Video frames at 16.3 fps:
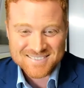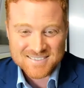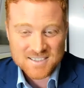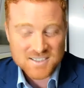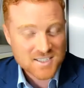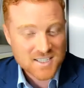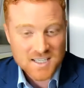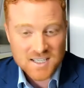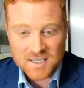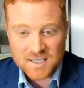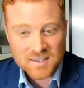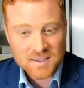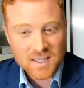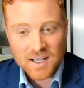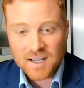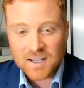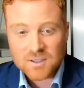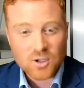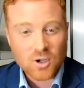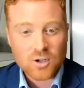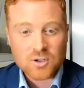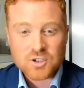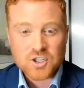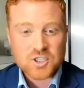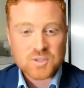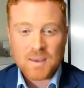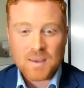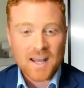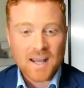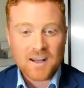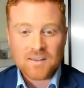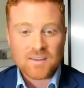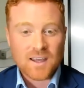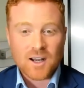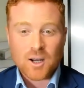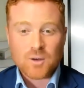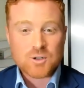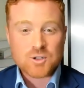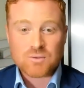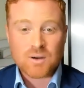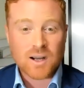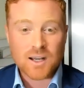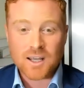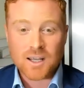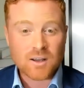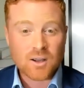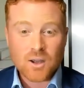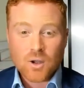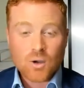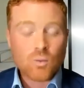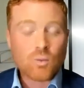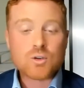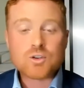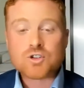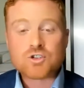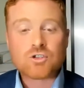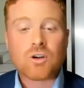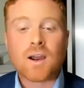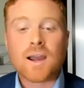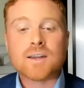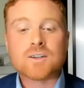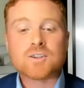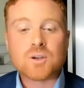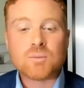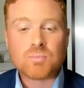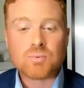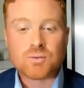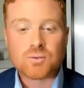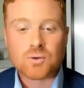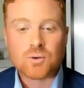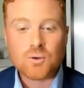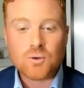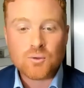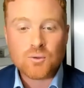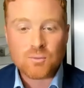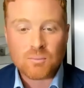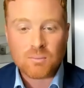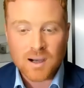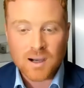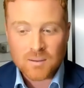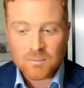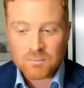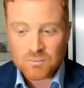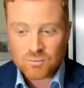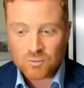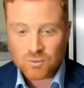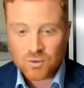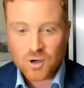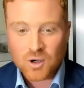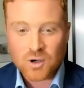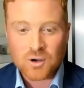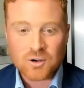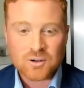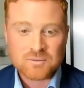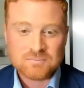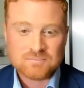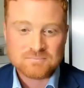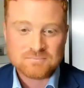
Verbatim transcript: See, that unconscious pattern that I was running was trying to prove mum wrong